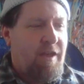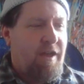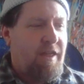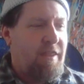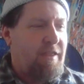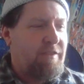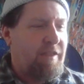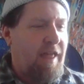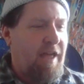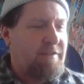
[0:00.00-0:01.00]
And the
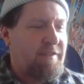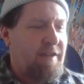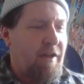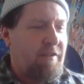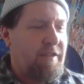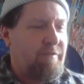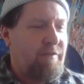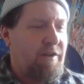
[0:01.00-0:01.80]
last thing I'll leave